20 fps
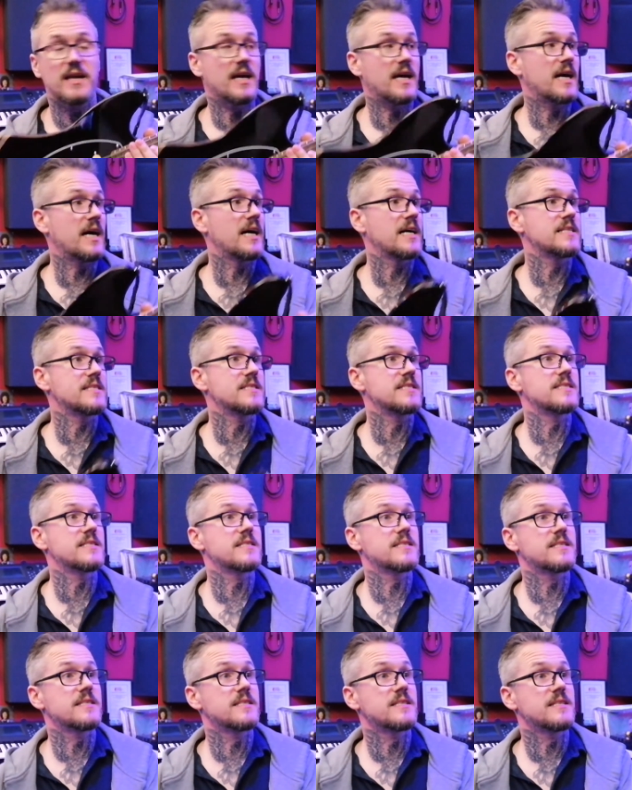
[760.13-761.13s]
and
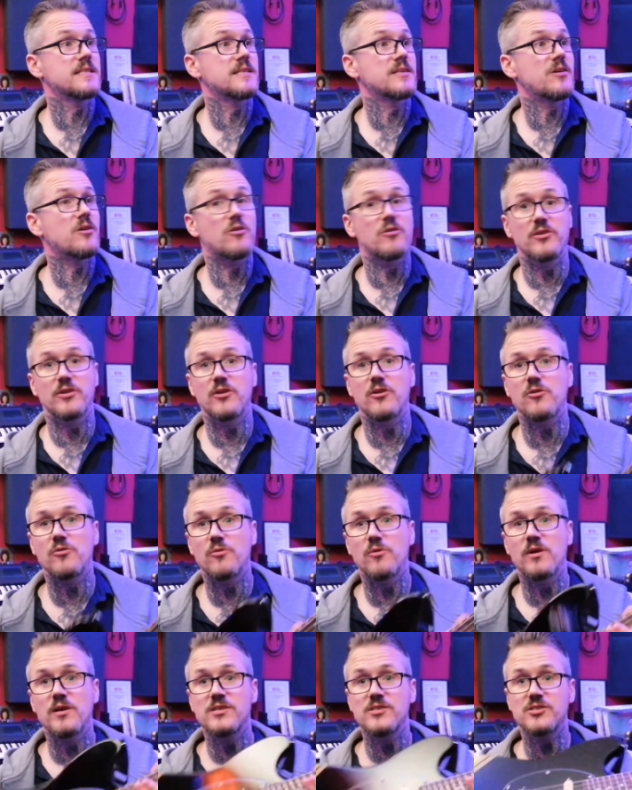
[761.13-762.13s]
all in
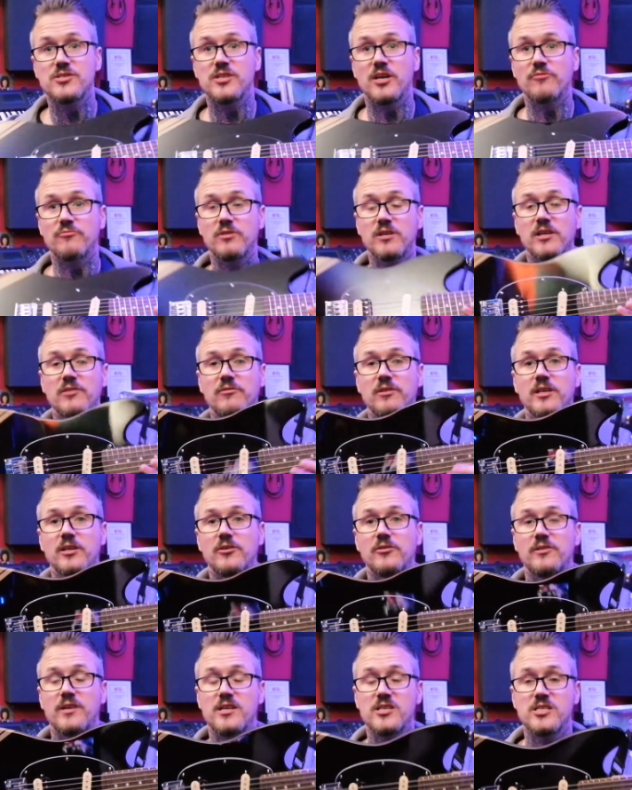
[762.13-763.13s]
all, it's just a really, really
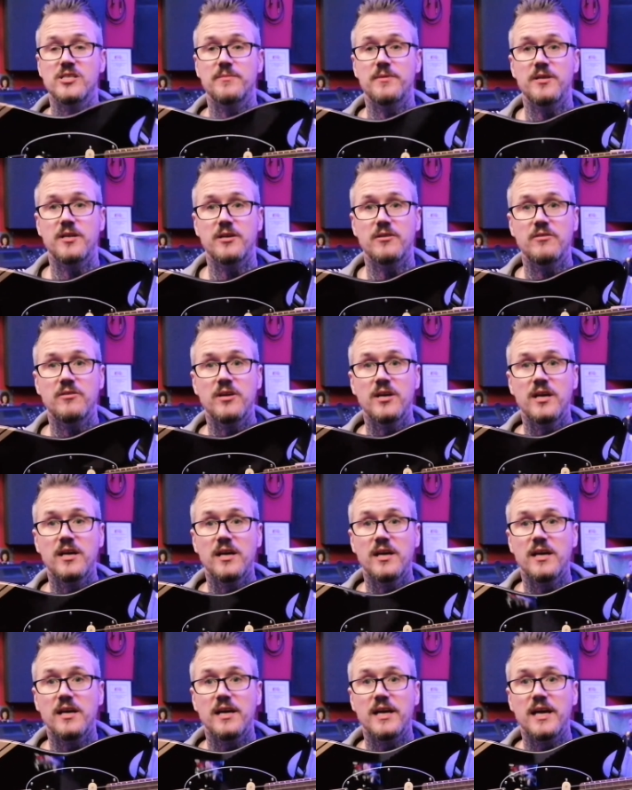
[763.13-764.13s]
good instrument now.
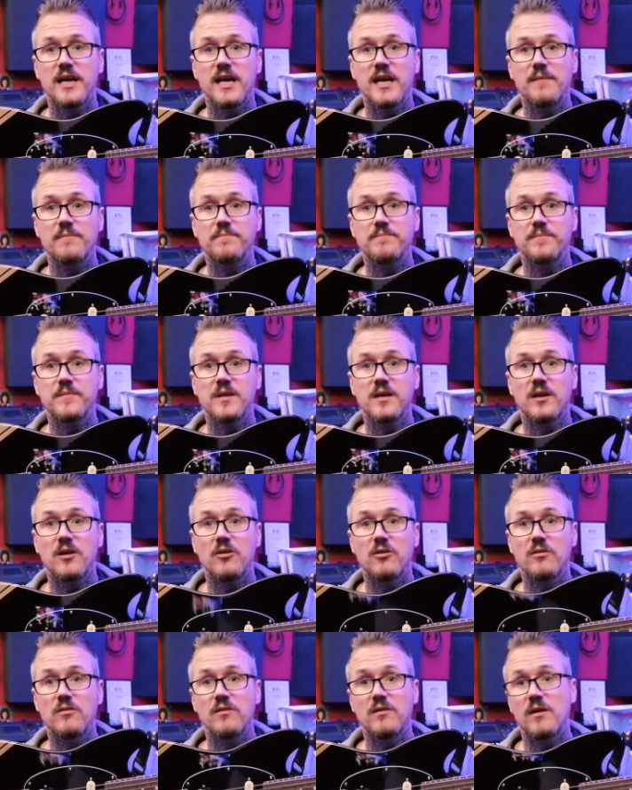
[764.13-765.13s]
Um,
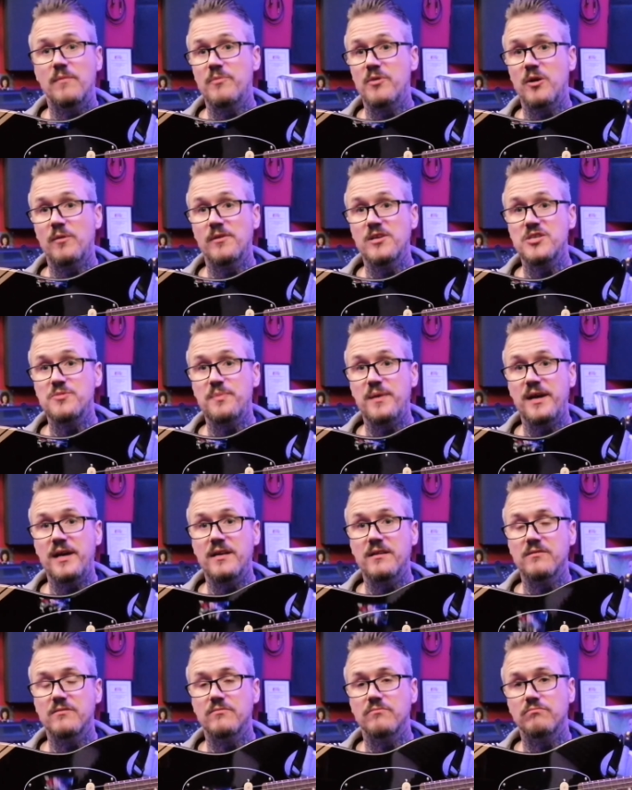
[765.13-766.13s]
probably
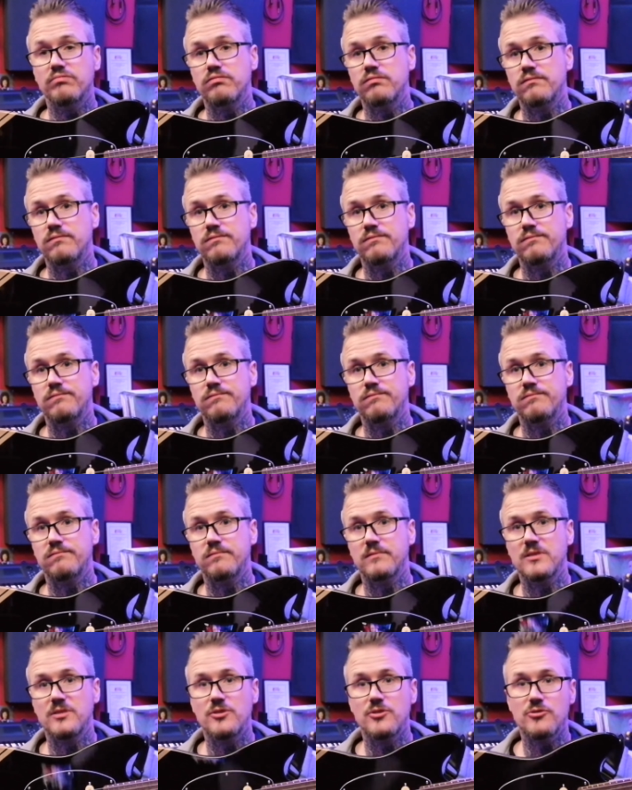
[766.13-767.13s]
spent
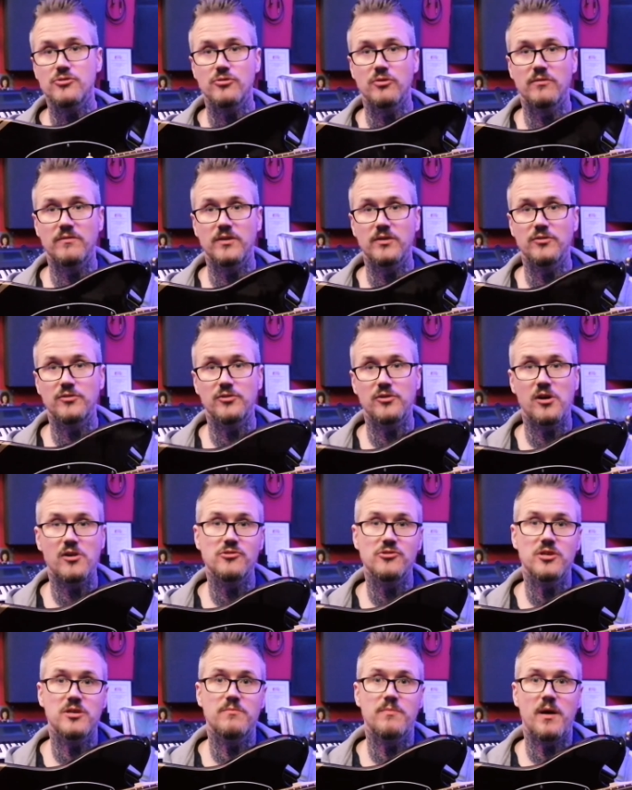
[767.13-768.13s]
just over
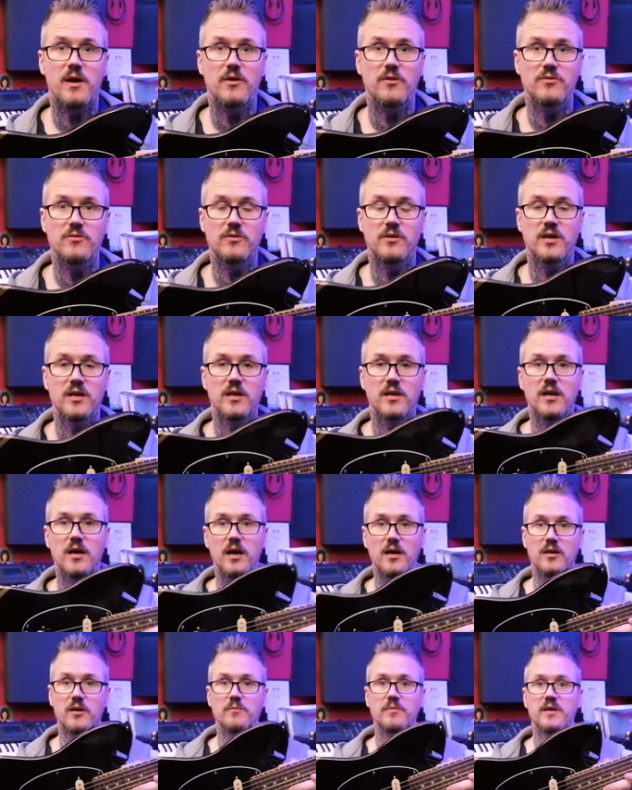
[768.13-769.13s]
£200
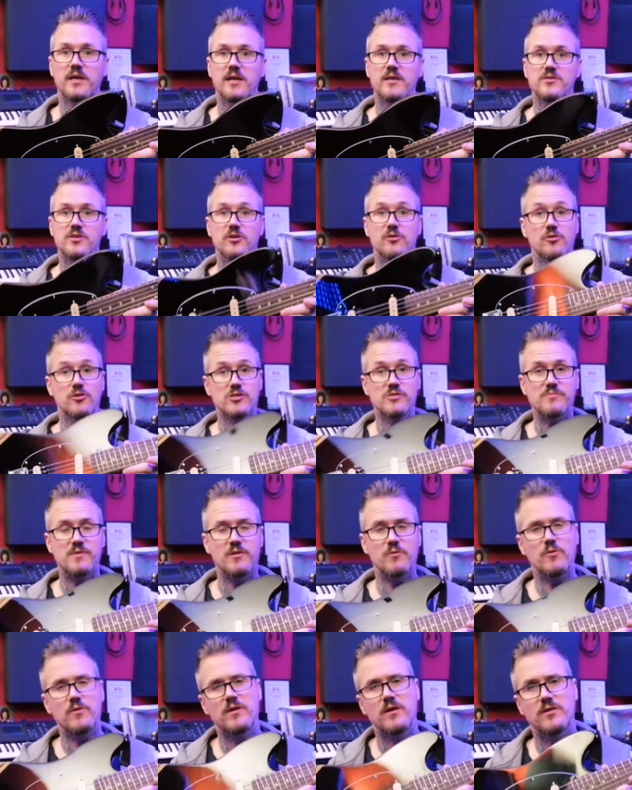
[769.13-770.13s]
in upgrades. It cost me
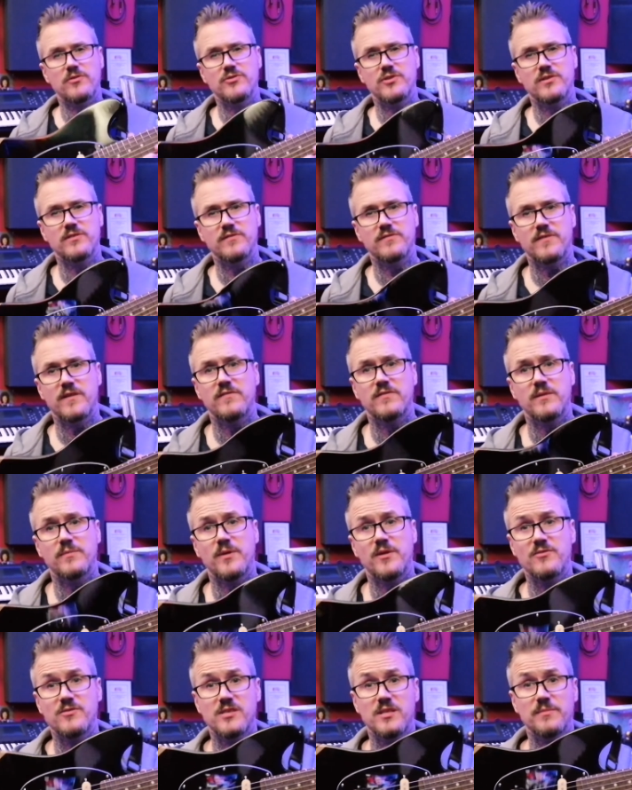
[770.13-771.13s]

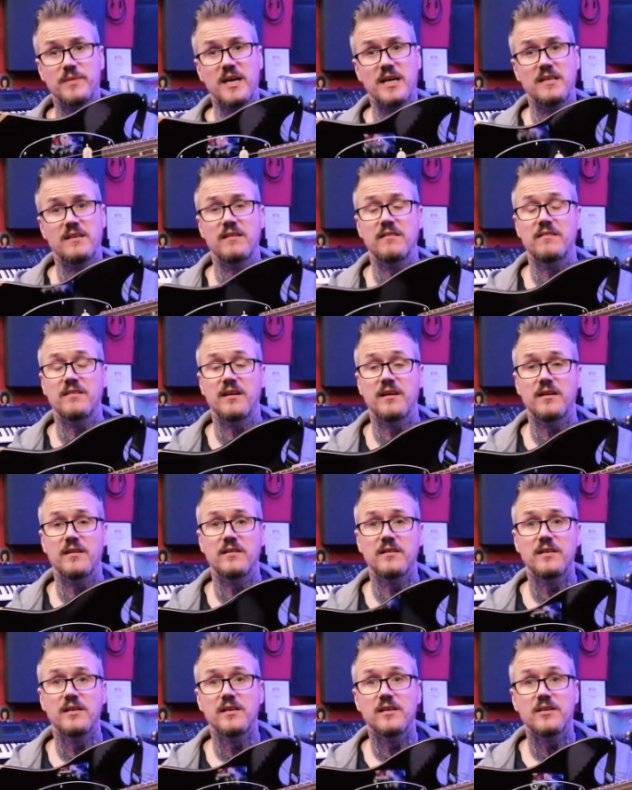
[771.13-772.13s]
£150 to buy the guitar,
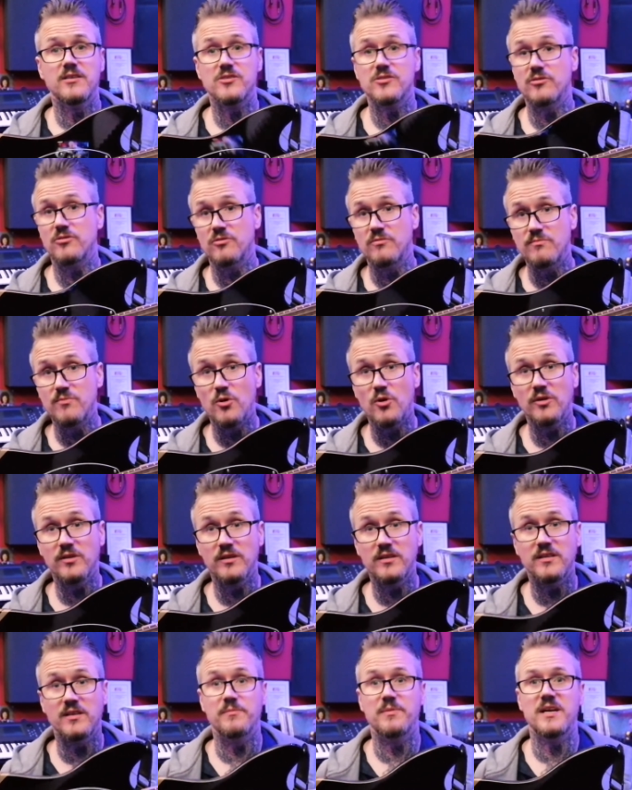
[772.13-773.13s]
so more
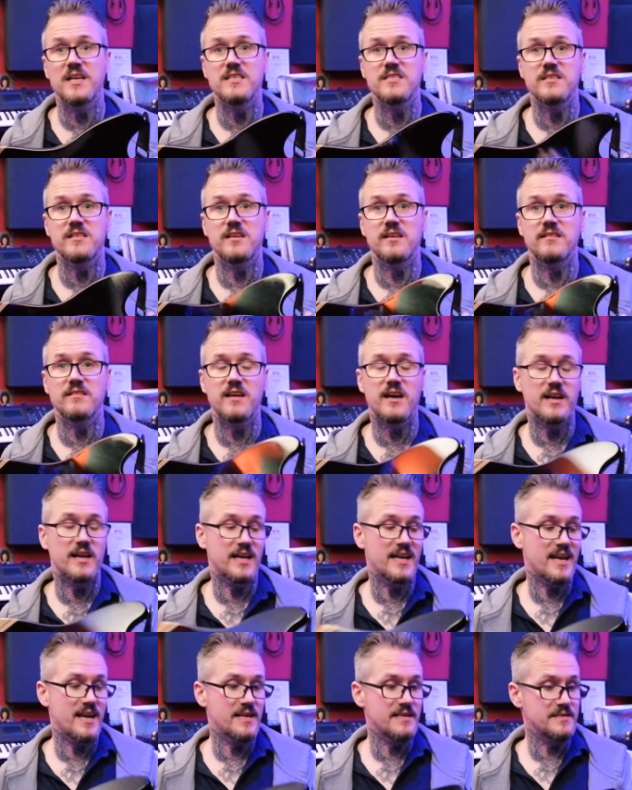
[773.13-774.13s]
than the price of the guitar
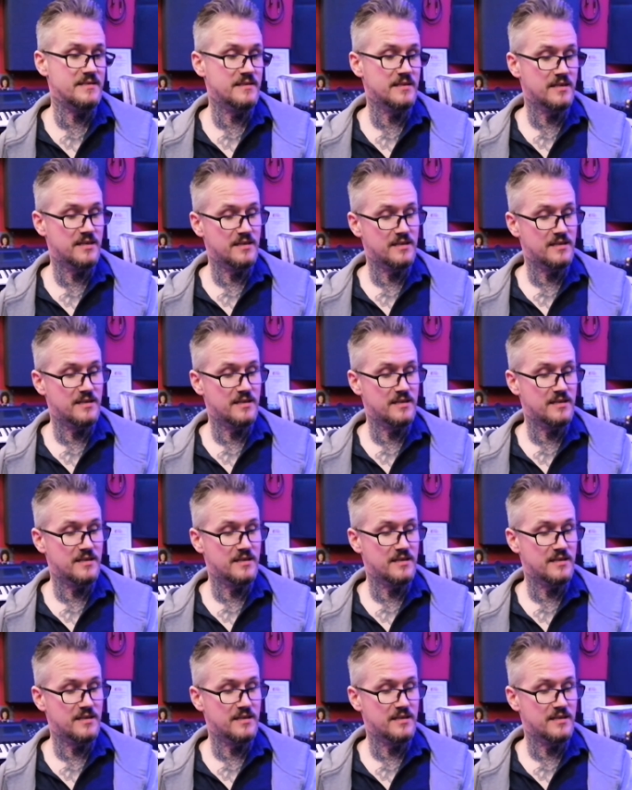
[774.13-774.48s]
again.